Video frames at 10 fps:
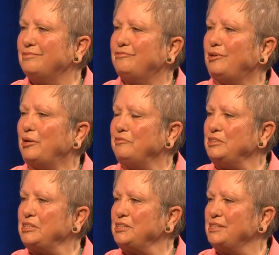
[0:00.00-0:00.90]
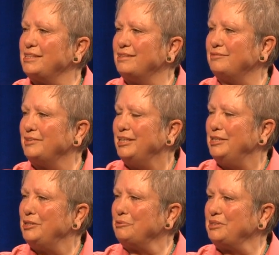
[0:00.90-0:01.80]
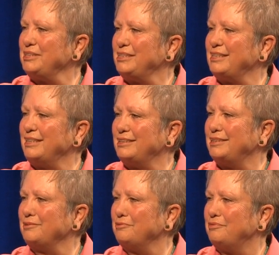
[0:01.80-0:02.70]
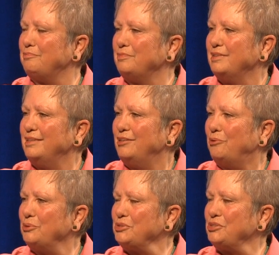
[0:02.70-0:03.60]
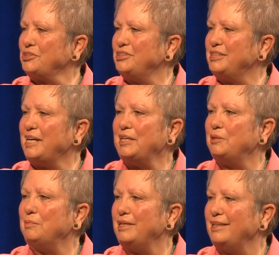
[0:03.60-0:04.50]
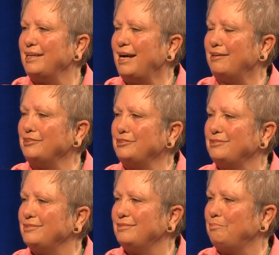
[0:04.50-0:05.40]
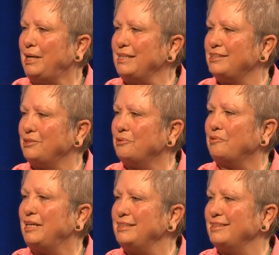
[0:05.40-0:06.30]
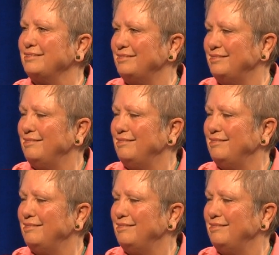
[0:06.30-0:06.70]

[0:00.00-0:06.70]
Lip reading: far vistas, and there was this sense of horses could take me out past the horizon.